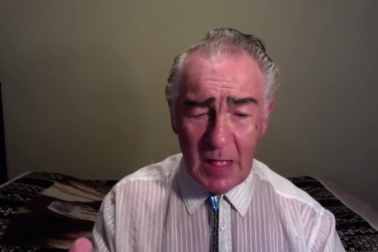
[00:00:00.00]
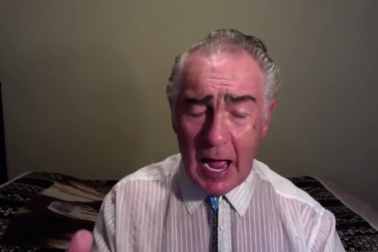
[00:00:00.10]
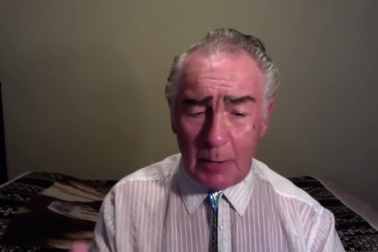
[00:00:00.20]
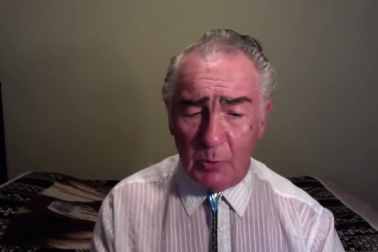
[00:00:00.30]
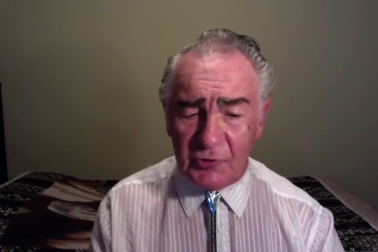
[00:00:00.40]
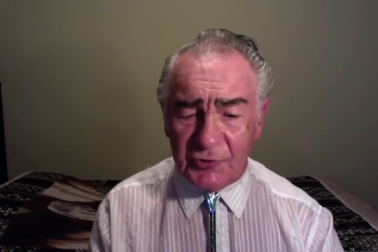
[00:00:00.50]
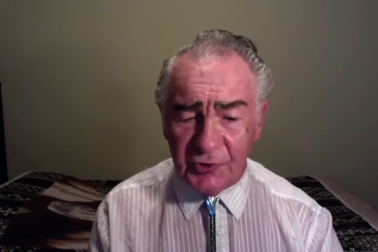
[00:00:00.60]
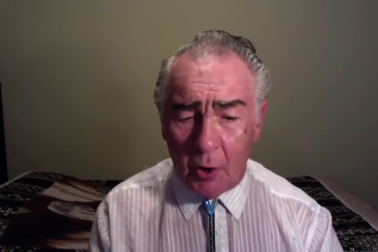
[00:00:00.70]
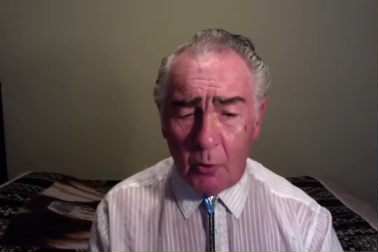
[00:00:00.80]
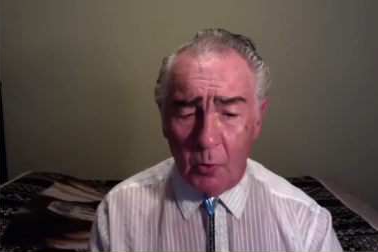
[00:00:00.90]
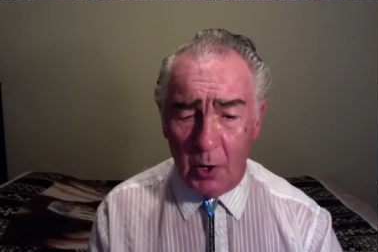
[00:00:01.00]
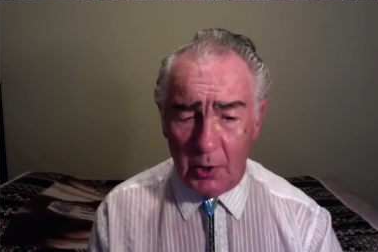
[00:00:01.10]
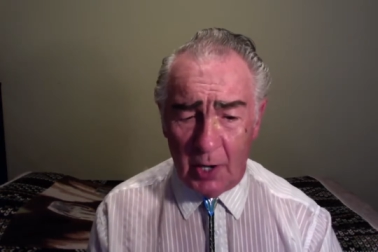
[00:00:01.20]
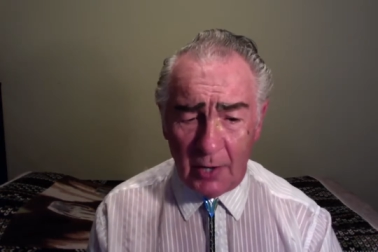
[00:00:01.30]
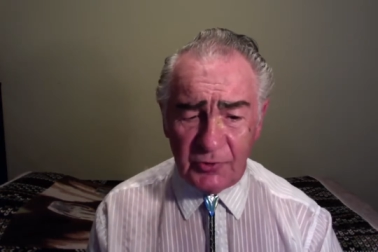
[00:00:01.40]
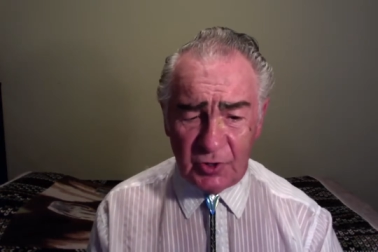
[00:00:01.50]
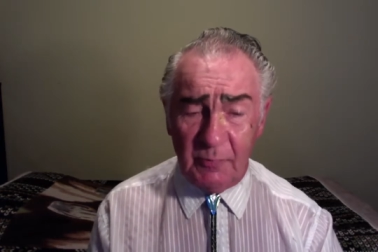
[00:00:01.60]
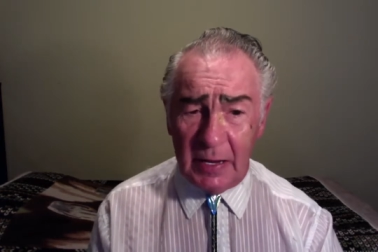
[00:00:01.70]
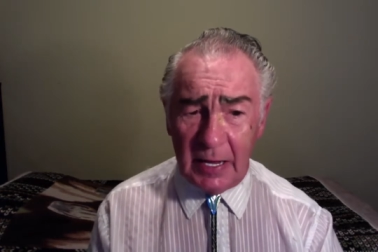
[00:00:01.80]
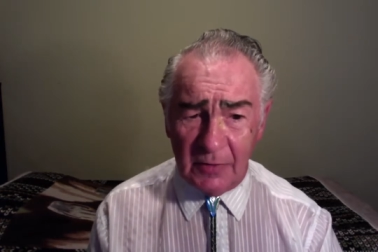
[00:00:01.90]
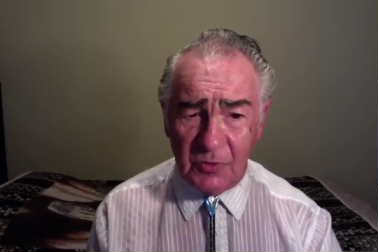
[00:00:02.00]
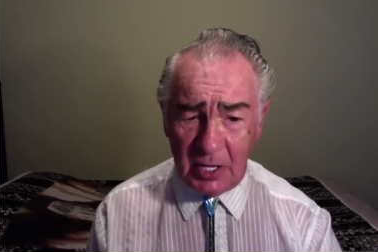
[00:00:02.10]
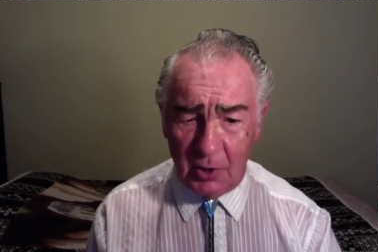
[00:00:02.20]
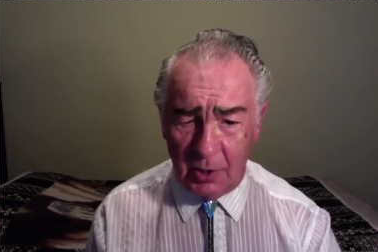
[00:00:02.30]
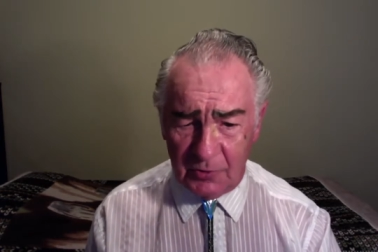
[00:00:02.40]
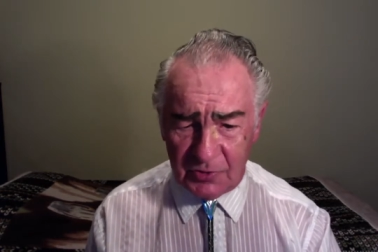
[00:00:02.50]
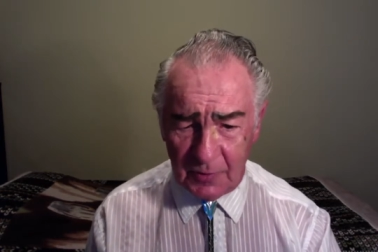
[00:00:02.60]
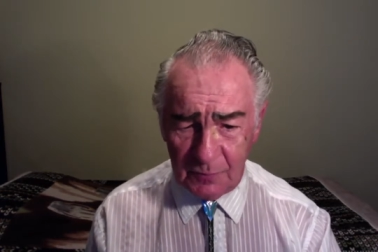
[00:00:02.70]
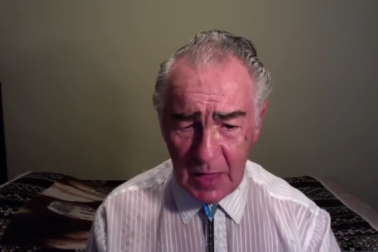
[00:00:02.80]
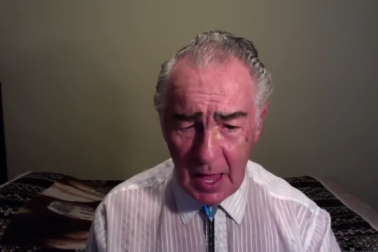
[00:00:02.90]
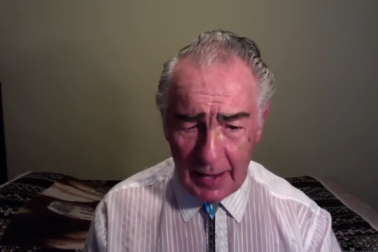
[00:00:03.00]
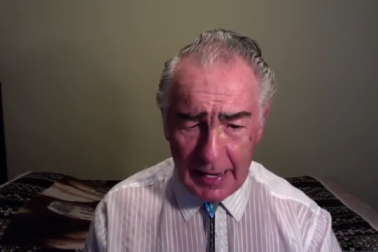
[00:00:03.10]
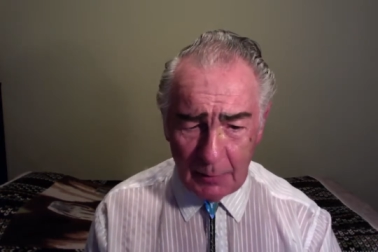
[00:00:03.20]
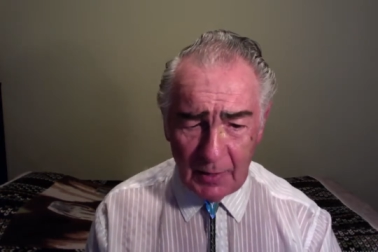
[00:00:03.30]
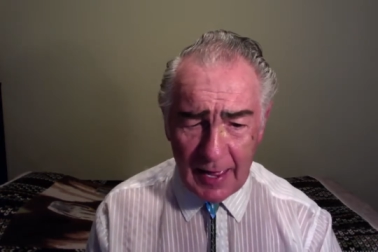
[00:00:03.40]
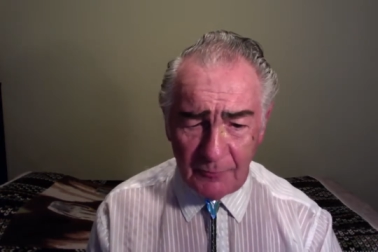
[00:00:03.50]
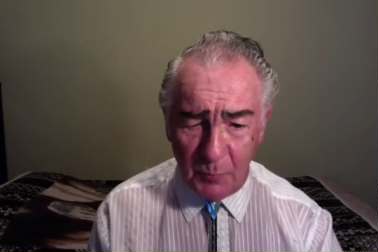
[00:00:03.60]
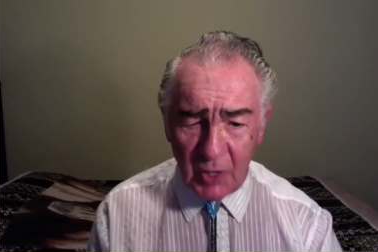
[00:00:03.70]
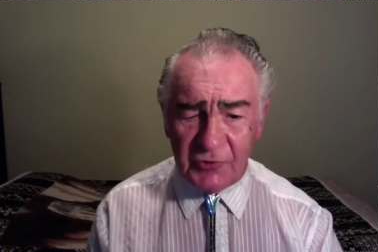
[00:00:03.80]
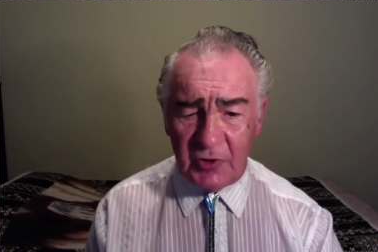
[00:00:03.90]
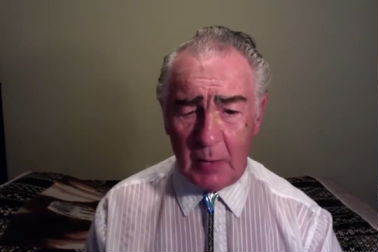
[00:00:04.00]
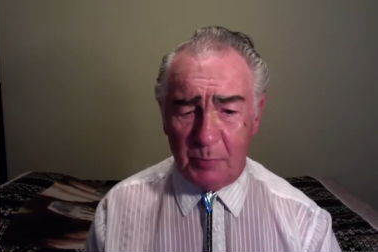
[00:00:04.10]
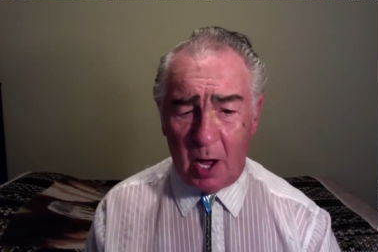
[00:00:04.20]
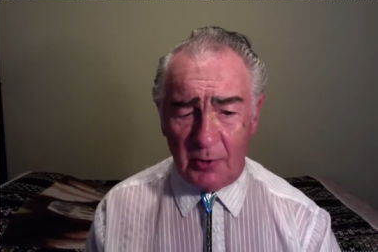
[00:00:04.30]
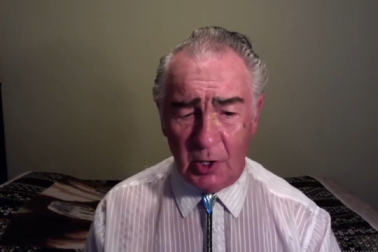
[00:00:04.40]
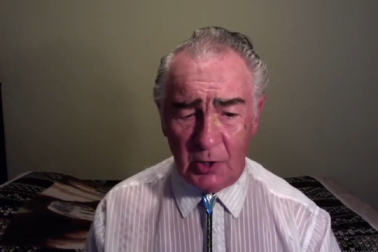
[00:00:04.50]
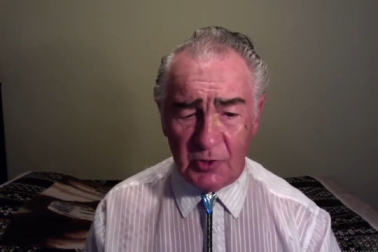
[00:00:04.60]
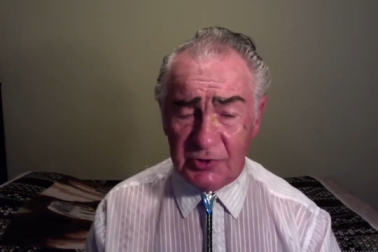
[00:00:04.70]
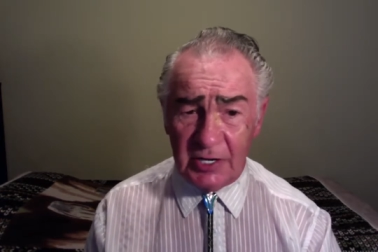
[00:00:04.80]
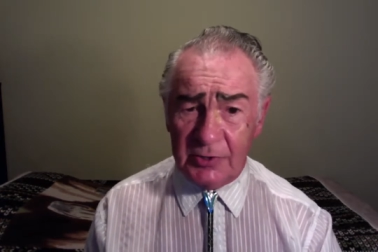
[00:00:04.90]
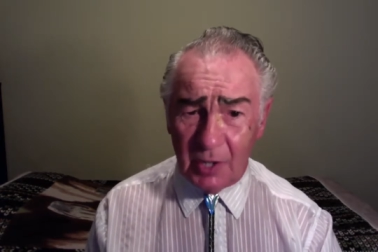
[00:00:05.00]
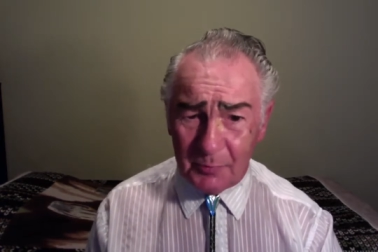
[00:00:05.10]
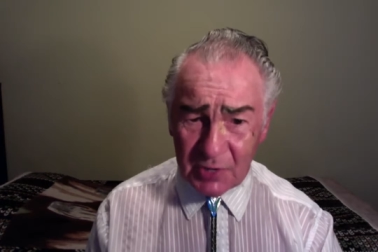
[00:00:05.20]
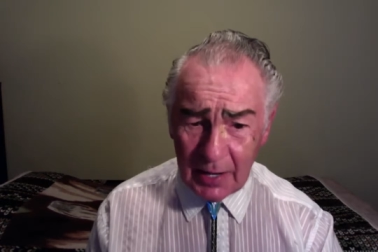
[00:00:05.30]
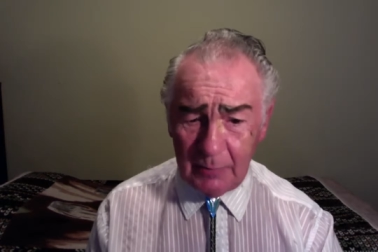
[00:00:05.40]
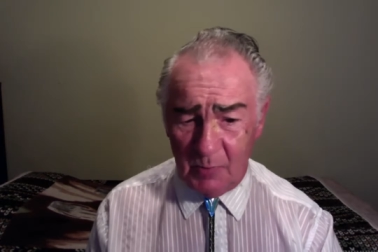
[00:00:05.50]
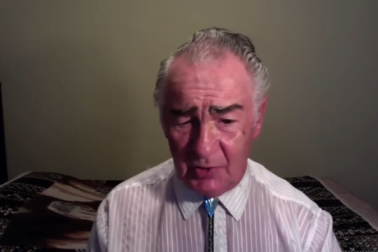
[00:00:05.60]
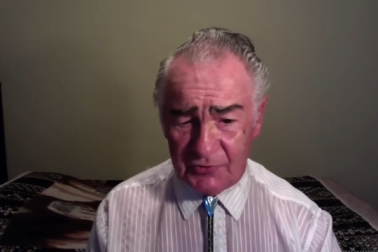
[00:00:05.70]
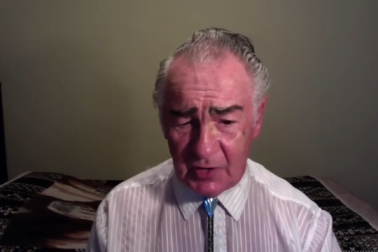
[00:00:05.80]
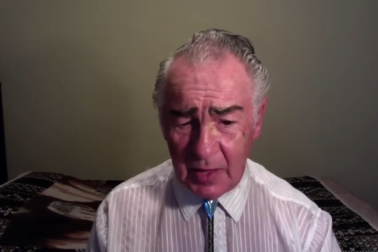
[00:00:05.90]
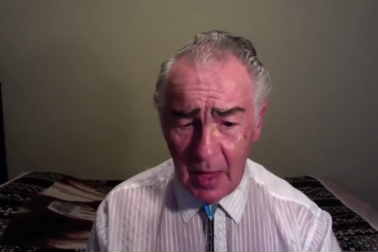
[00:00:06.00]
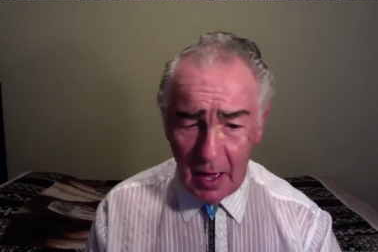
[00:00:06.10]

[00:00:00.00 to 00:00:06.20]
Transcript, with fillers: I will sow her unto me in the earth and I will have mercy upon her that didn't obtain mercy,